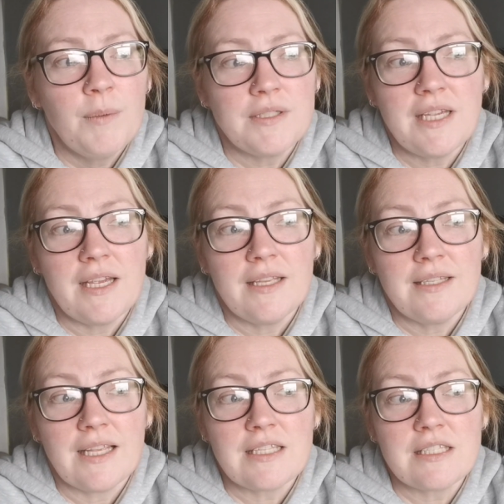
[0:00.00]
But yeah,
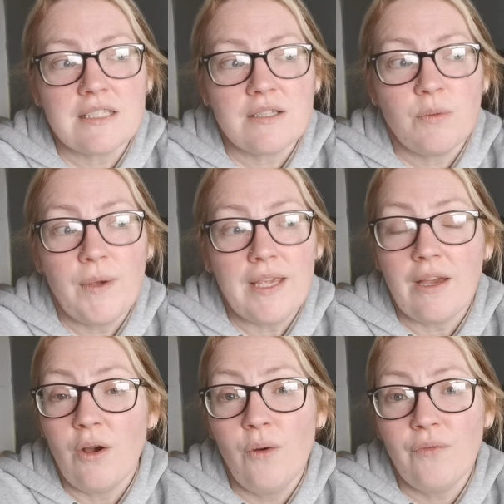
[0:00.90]
next
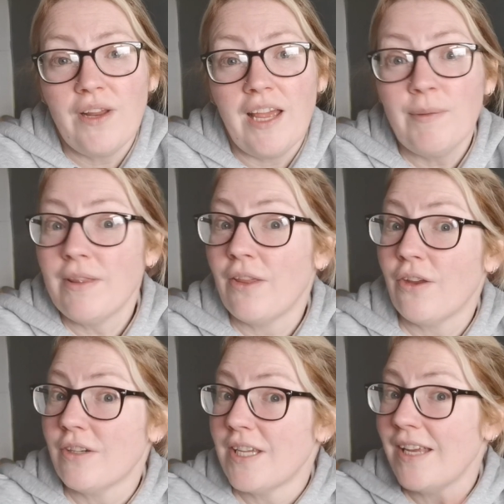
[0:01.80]
week, hopefully I'm in the
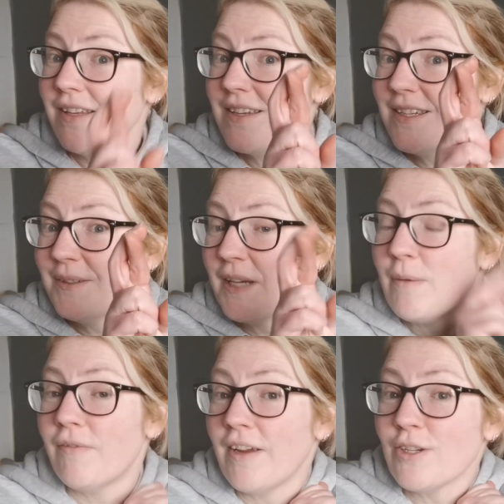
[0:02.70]
13s.
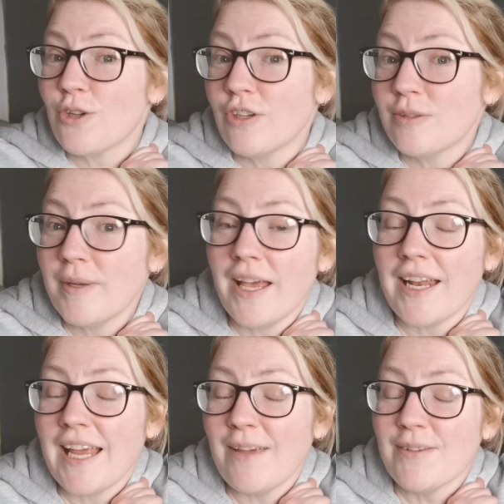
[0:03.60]
Keep your fingers crossed for me,
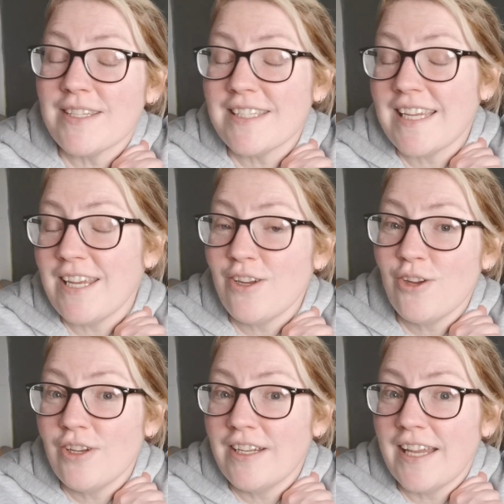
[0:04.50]
and I will see
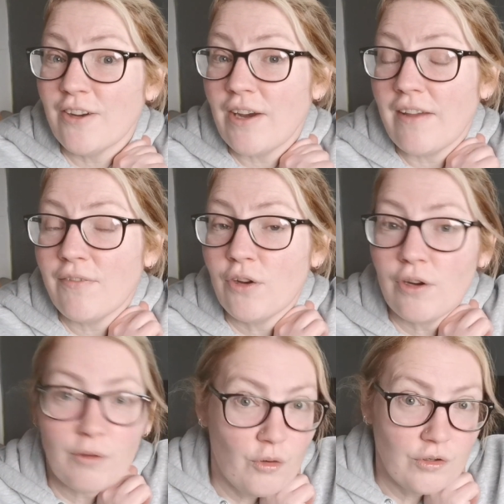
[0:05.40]
you later. If
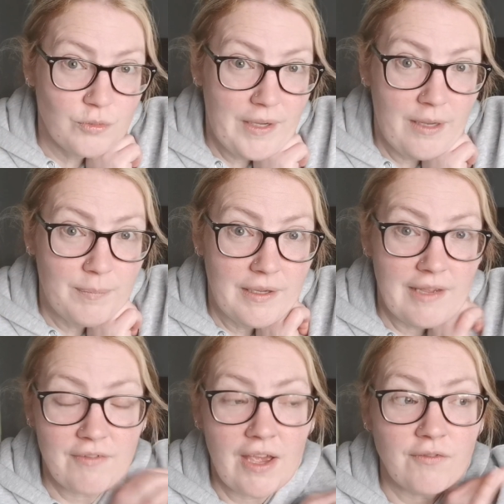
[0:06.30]
you're going to weigh up,
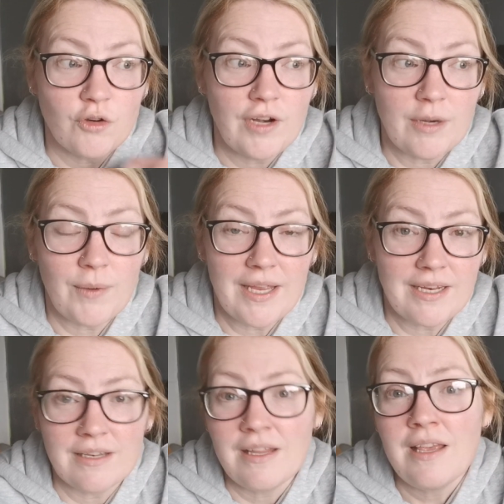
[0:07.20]
if you haven't already weighed
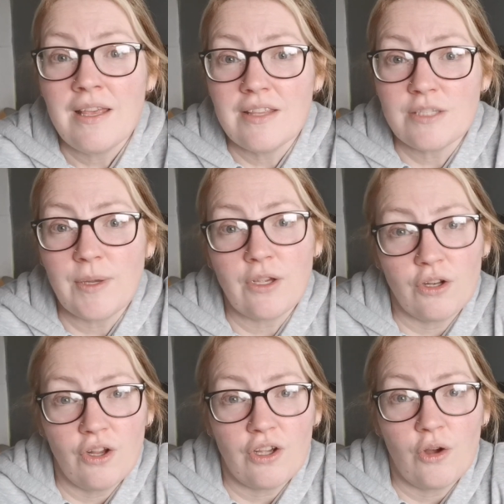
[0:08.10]
in this week,
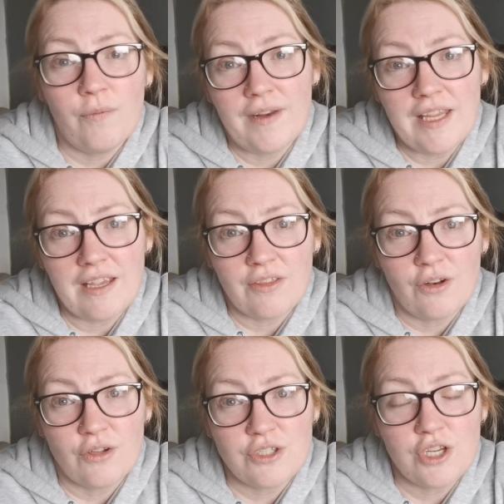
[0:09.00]
good luck. Hopefully you get
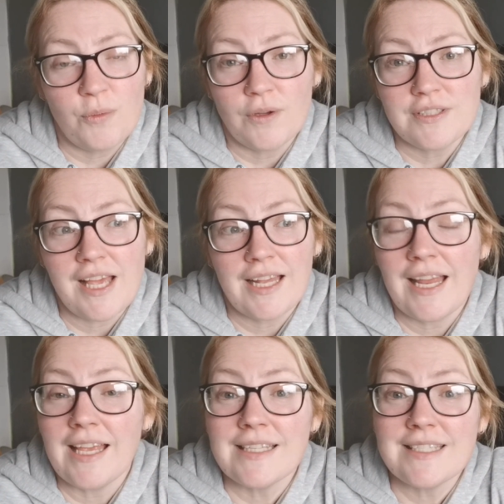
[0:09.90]
the loss that you want, and
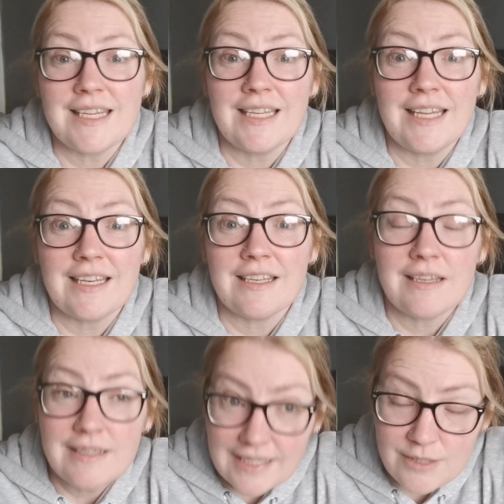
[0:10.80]
I'll see you later
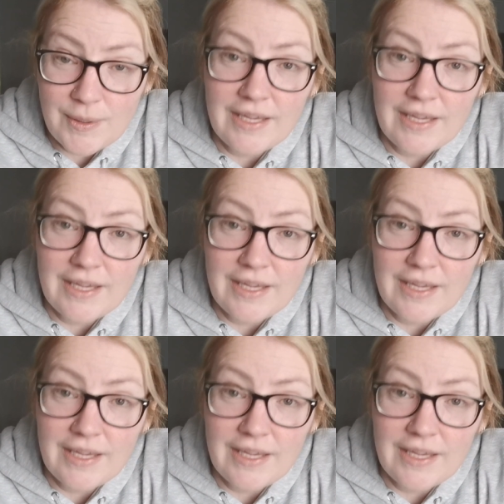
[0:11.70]
next